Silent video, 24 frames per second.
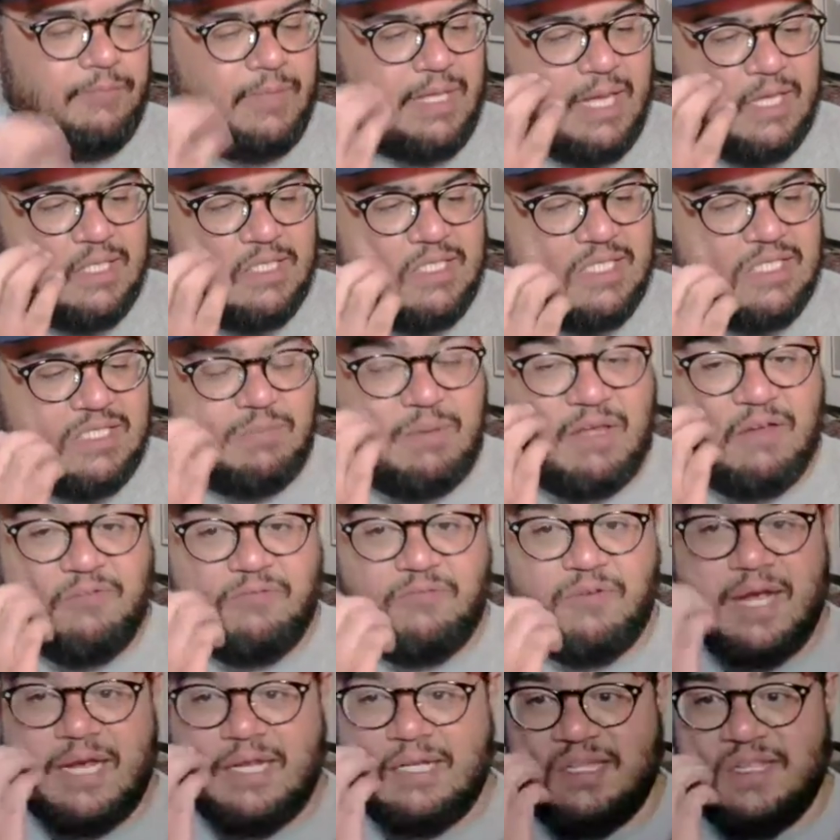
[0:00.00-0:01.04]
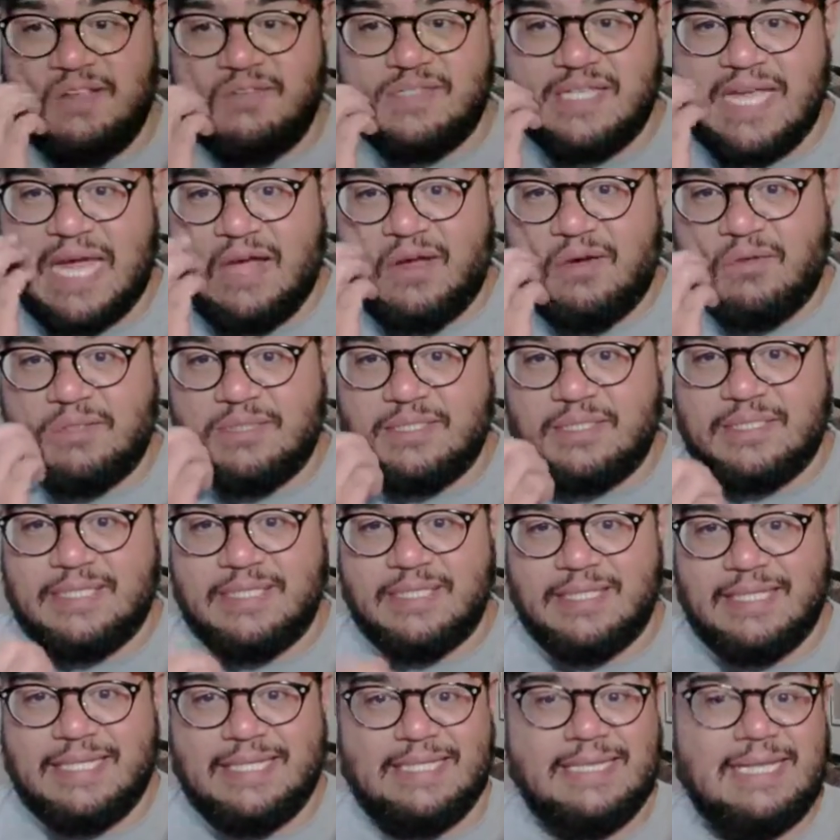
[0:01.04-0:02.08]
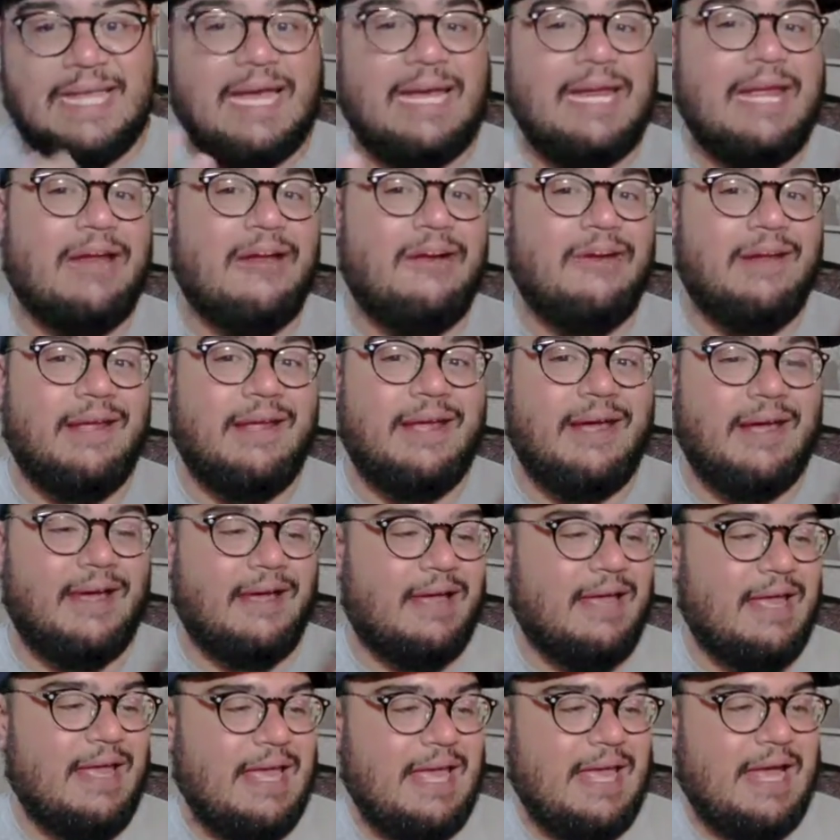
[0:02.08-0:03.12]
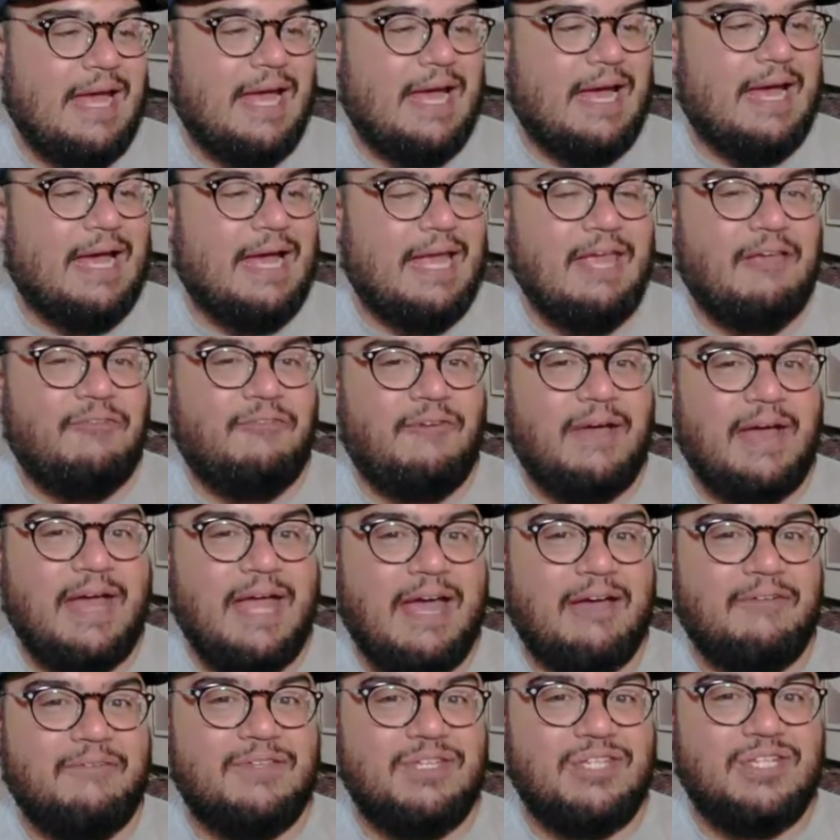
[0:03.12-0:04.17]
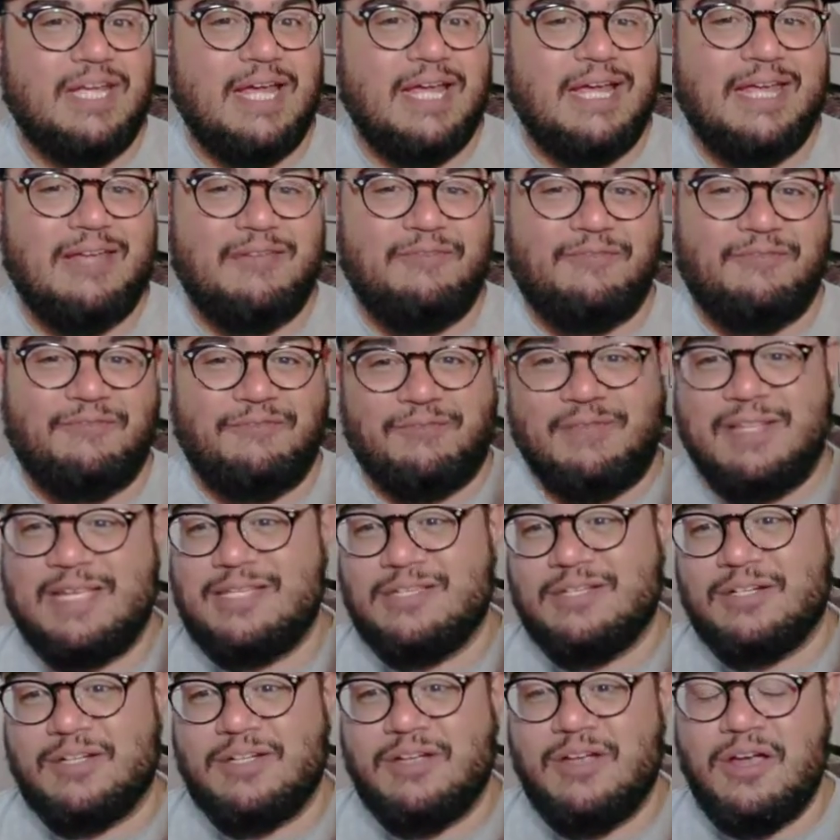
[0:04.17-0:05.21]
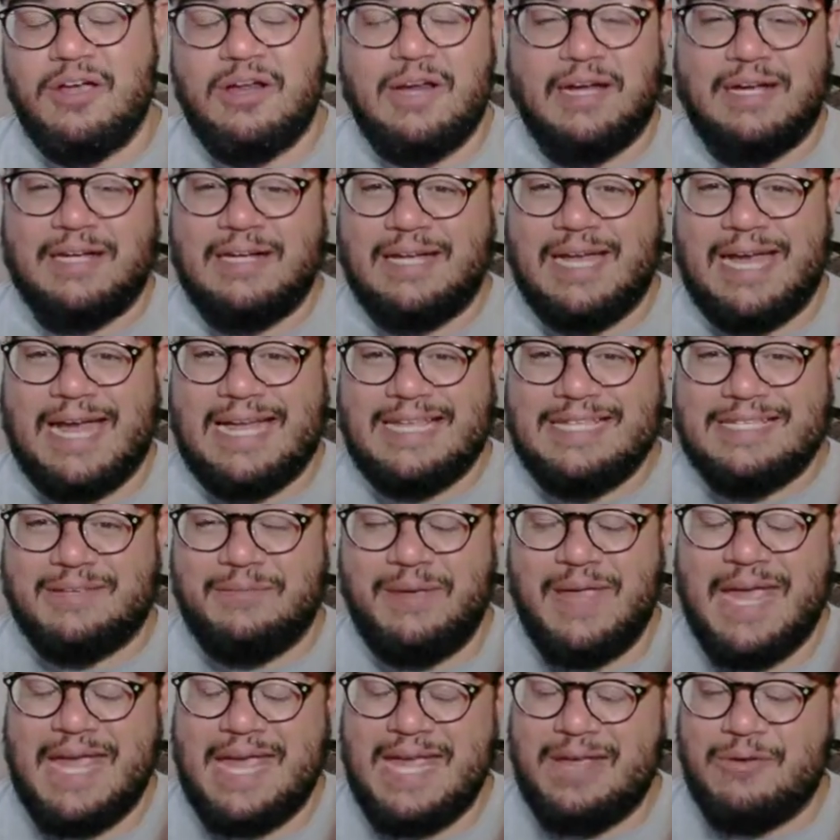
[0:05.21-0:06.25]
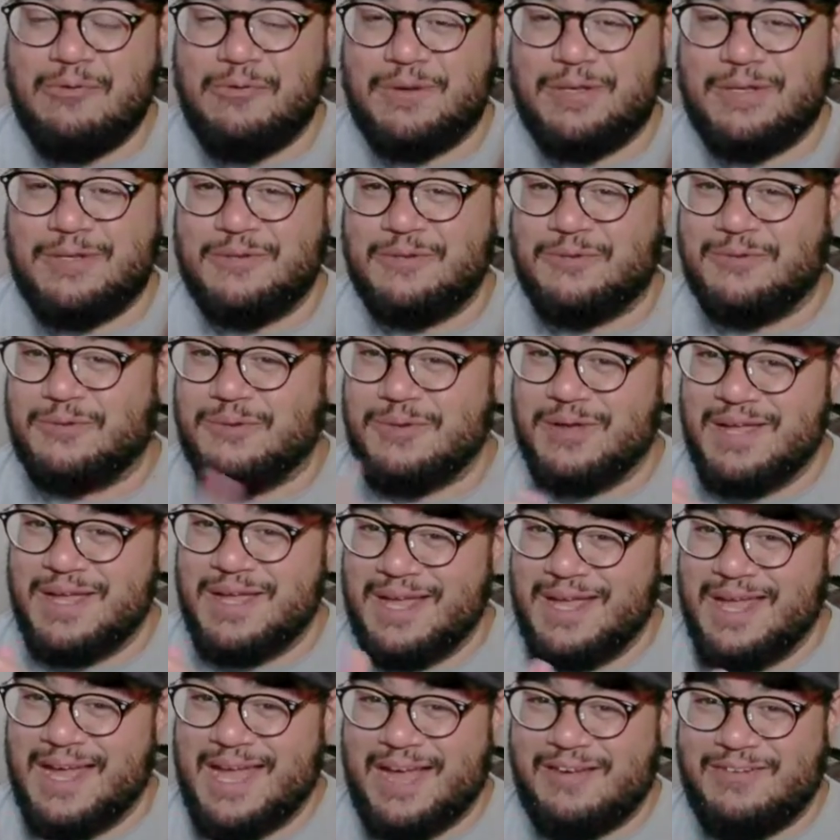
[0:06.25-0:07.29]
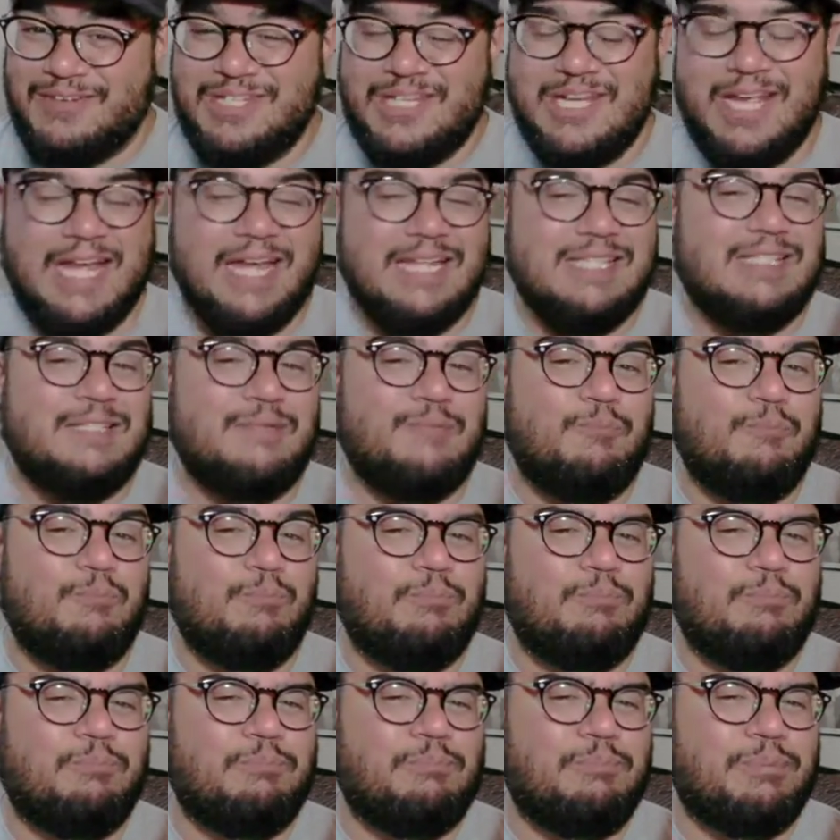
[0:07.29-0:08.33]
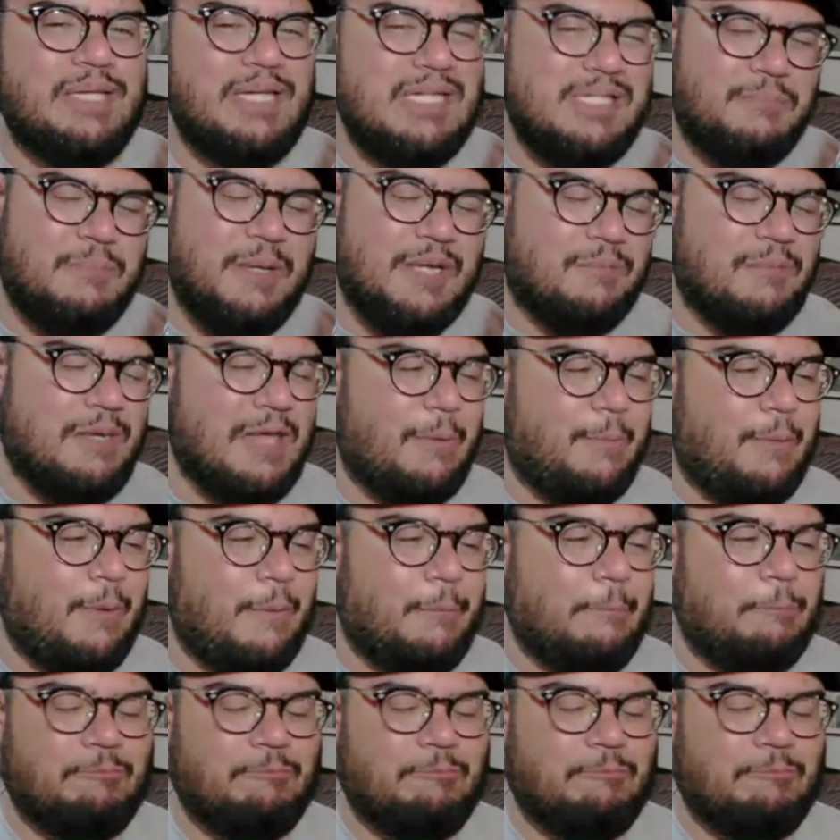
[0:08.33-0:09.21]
And since my friend lives out in that area, if these are good, I'm gonna ask him, hey, when you have a chance, please pick me up